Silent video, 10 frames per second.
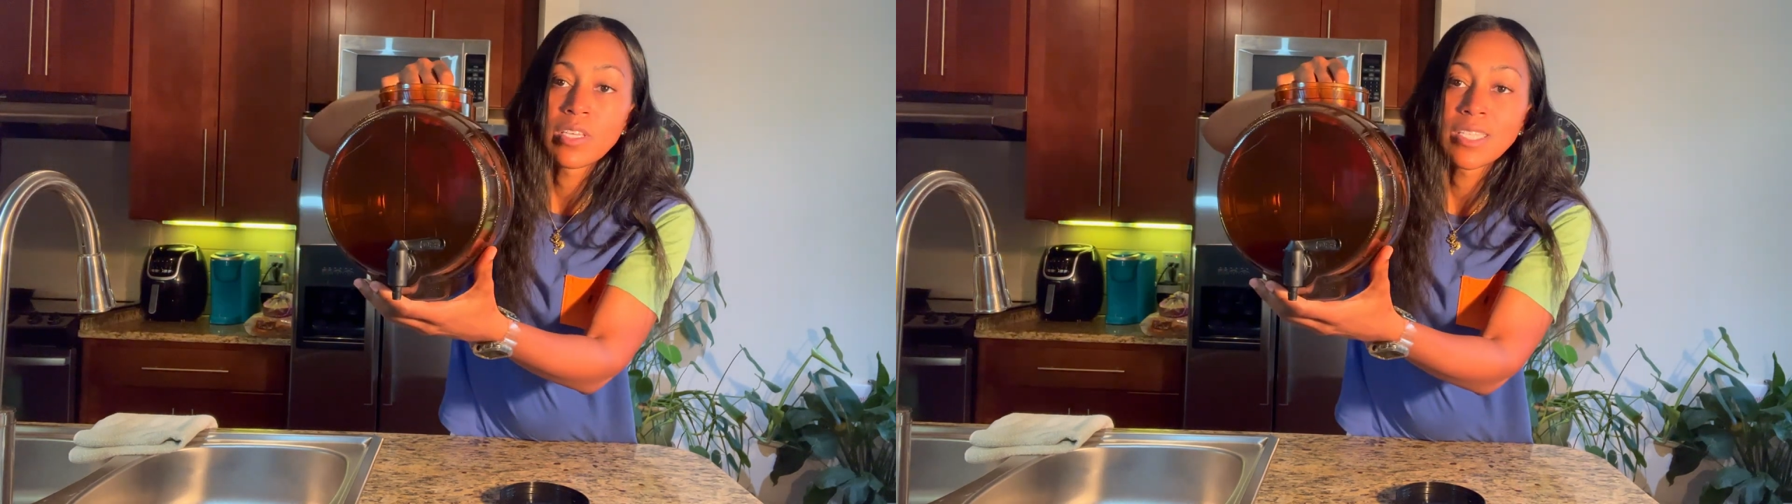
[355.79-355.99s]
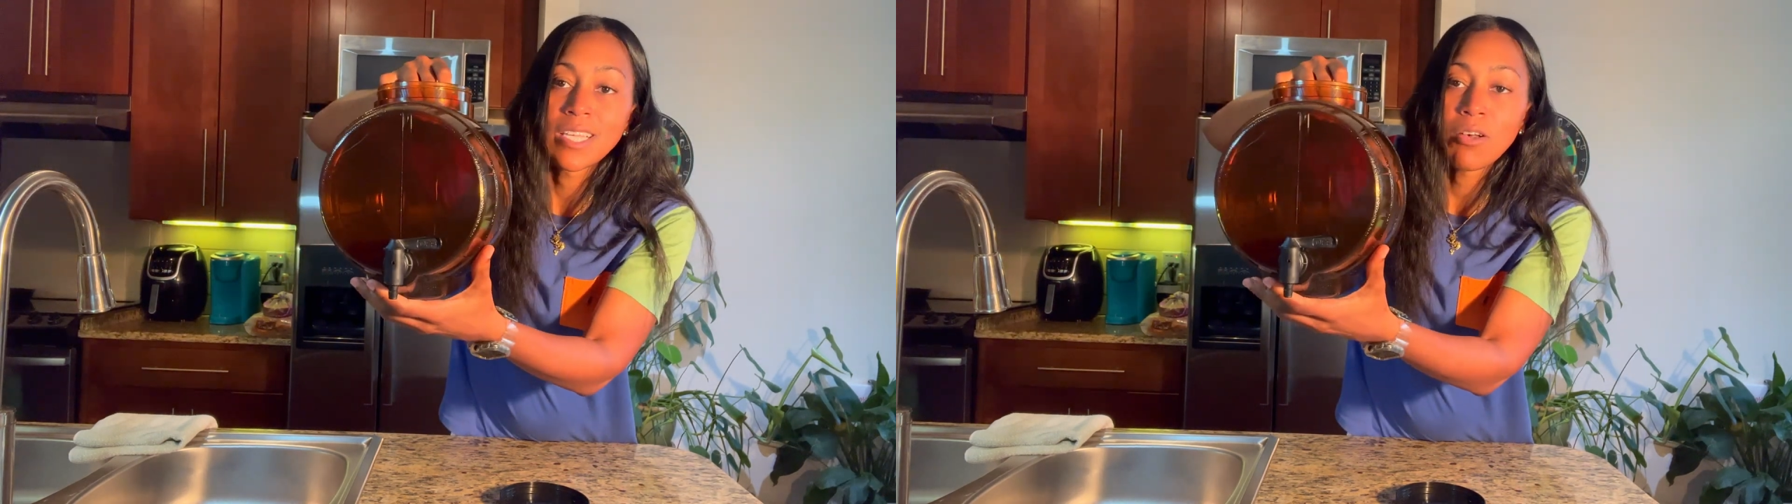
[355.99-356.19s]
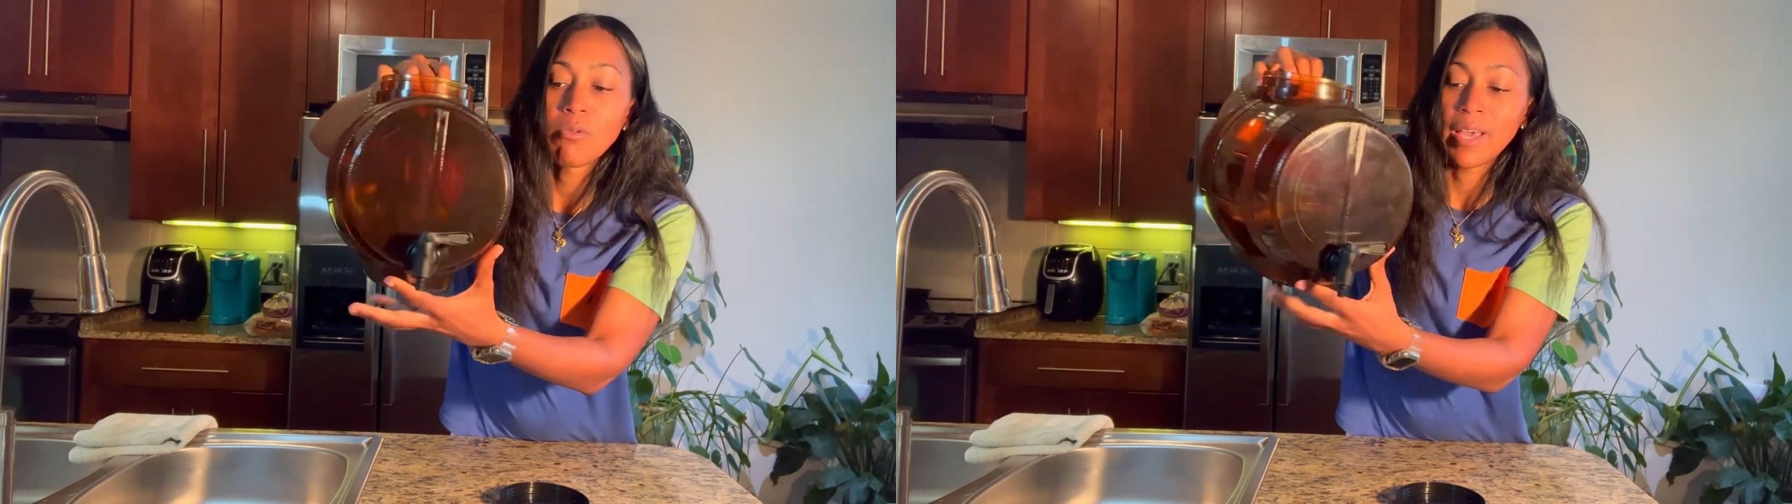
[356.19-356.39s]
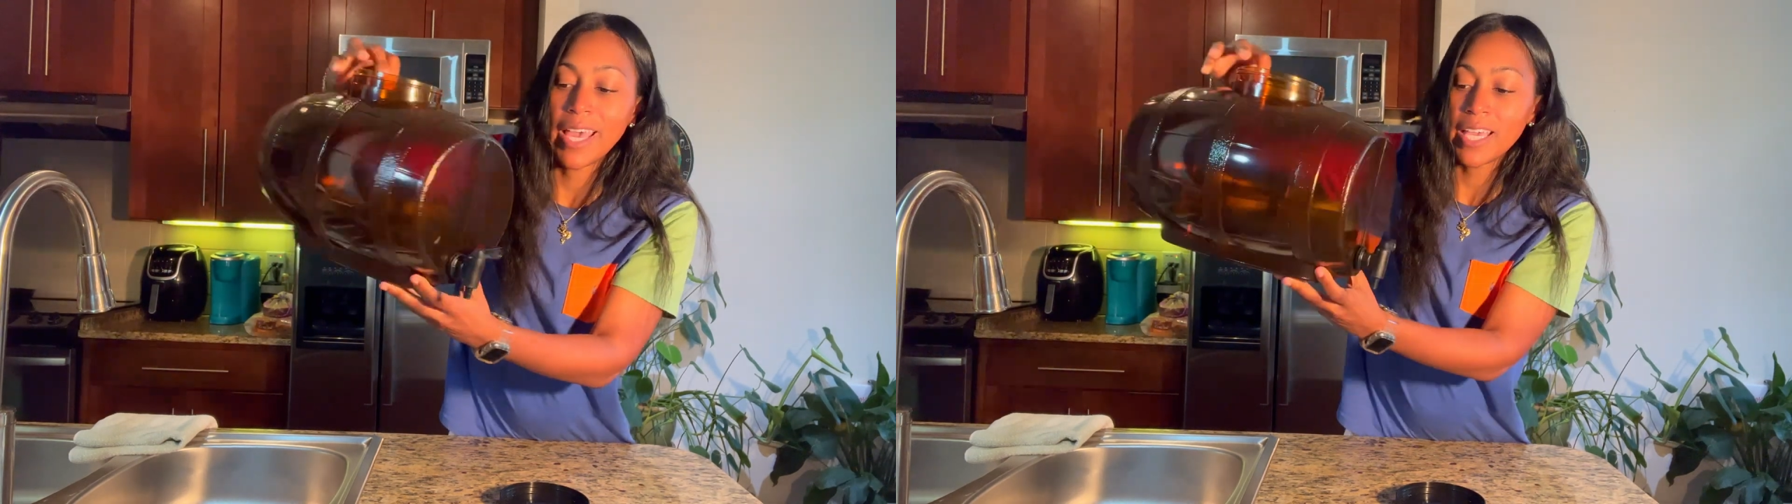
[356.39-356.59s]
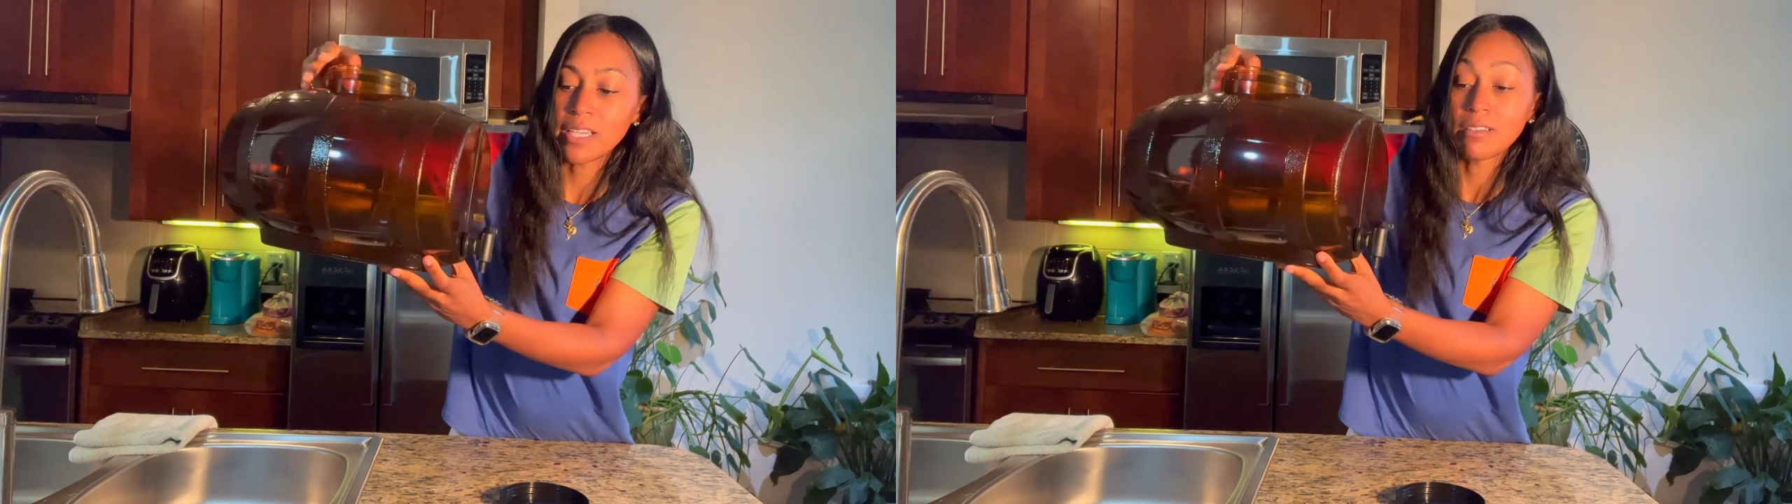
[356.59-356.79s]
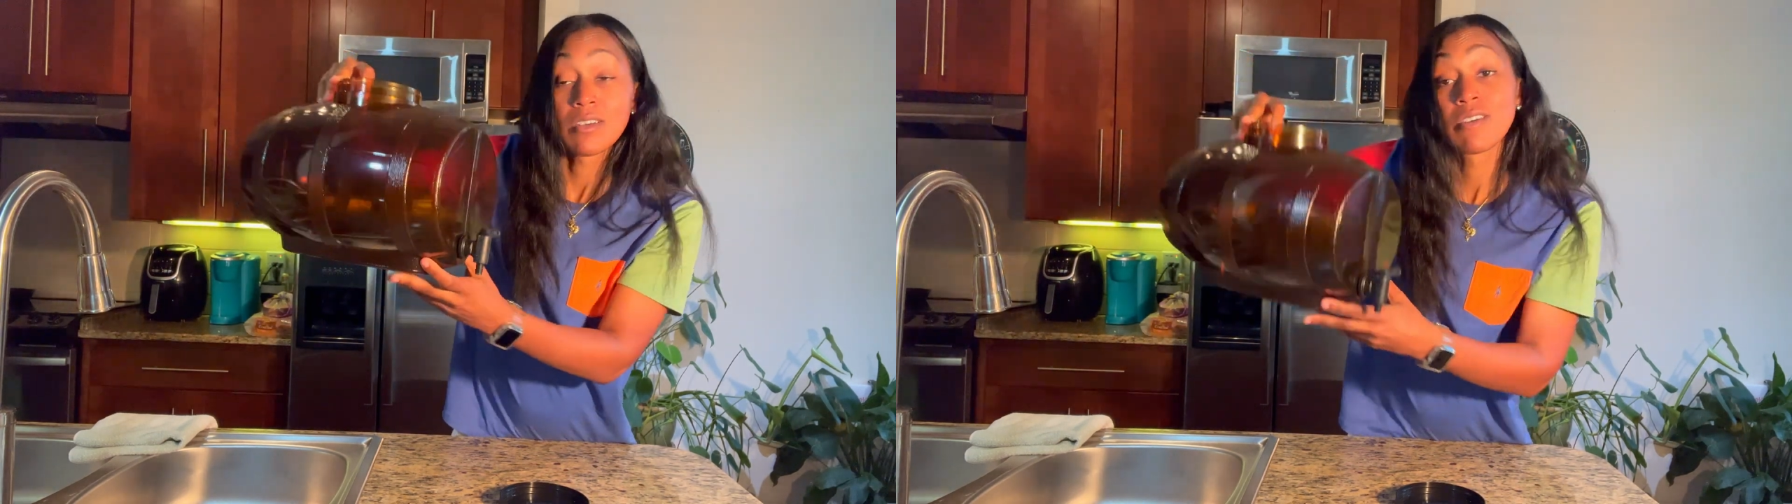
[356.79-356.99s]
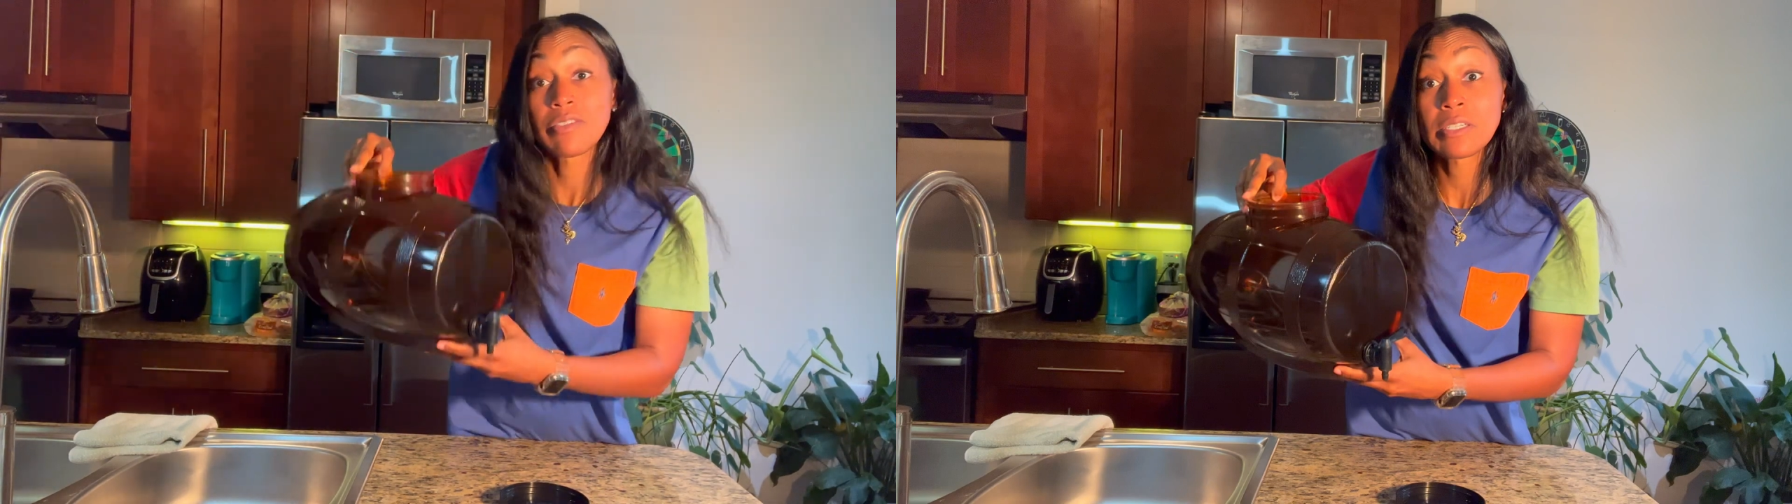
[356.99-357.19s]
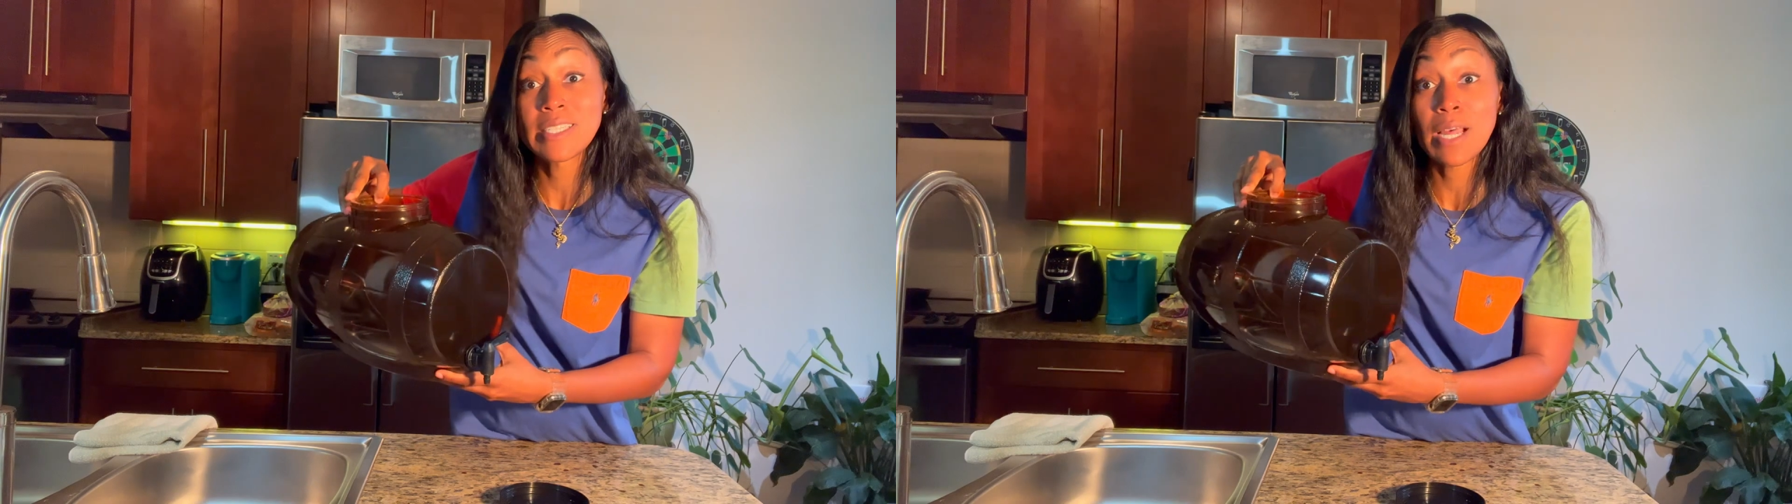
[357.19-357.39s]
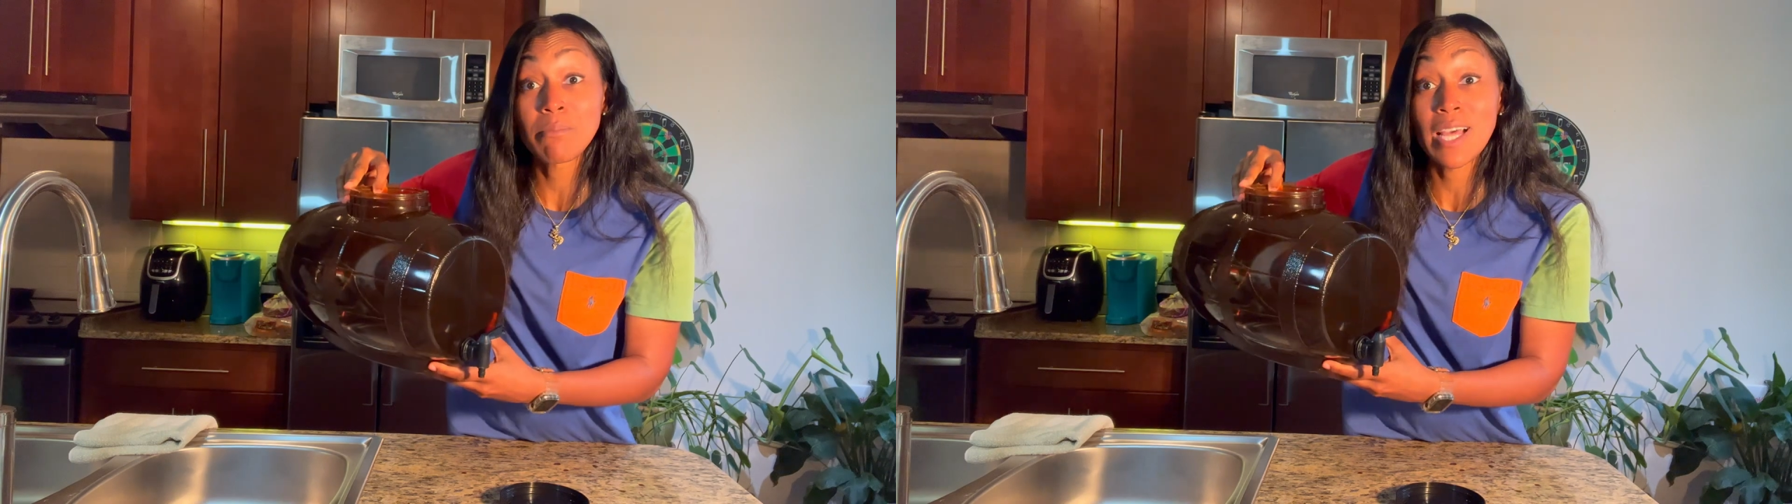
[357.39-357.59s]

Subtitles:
So, hey, first step